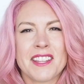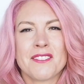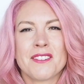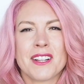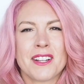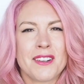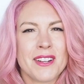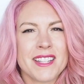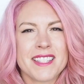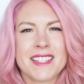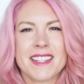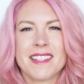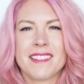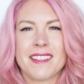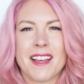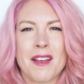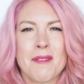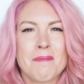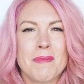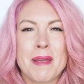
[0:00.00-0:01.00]
one question is
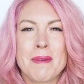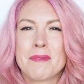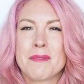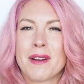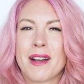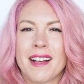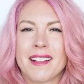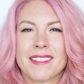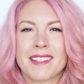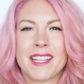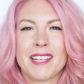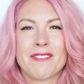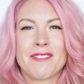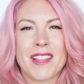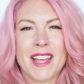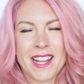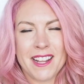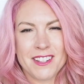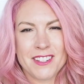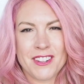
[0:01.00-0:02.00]
people asking if
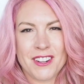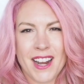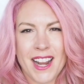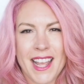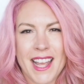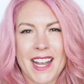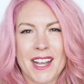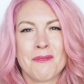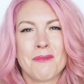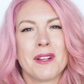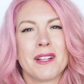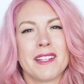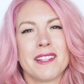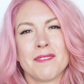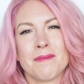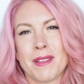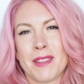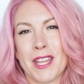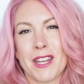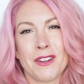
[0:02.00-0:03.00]
they could try it and will
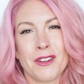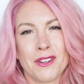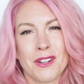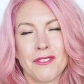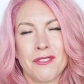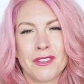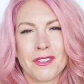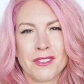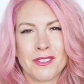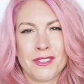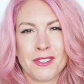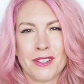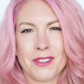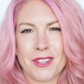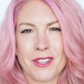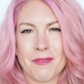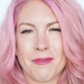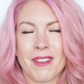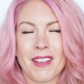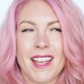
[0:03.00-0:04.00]
it, but they don't know if it'll suit
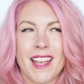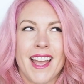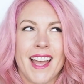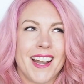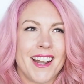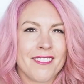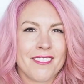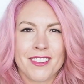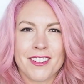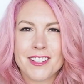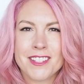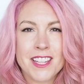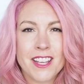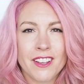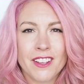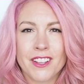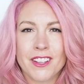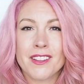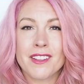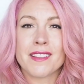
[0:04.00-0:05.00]
them. And I've got to tell
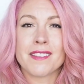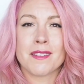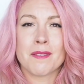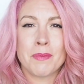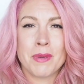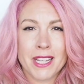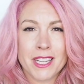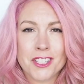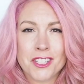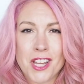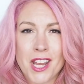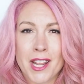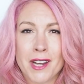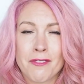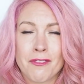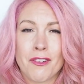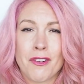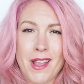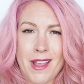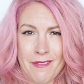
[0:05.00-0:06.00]
you, there's a pink shade
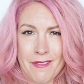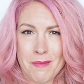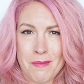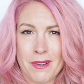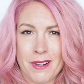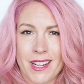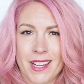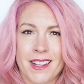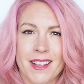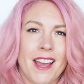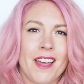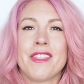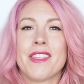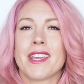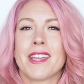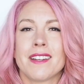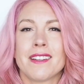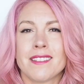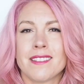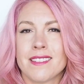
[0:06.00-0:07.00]
for everybody. I
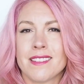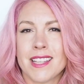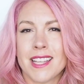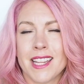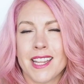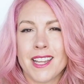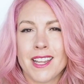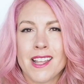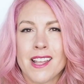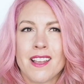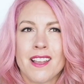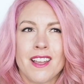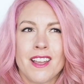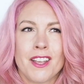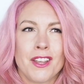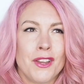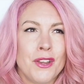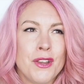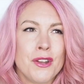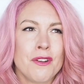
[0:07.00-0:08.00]
think it is the
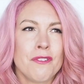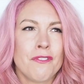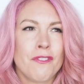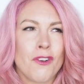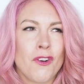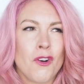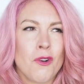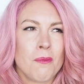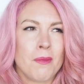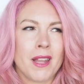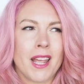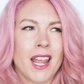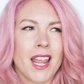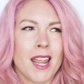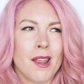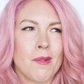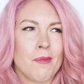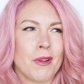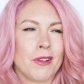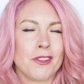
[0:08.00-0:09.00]

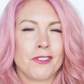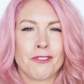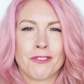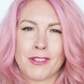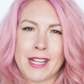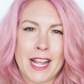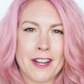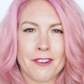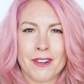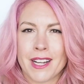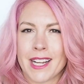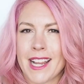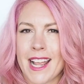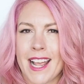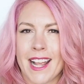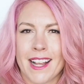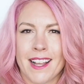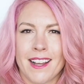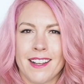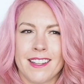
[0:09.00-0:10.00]
uniformly most flattering
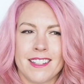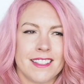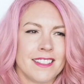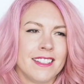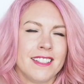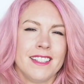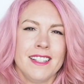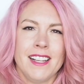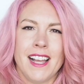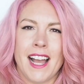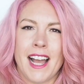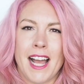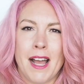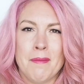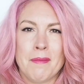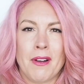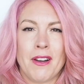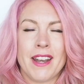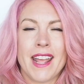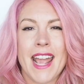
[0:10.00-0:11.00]
hair color
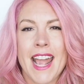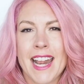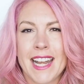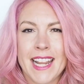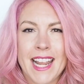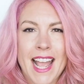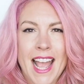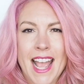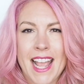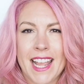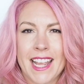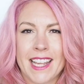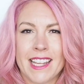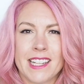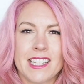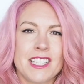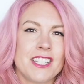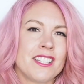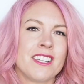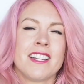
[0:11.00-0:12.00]
on any
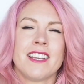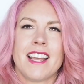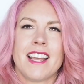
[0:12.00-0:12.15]
age,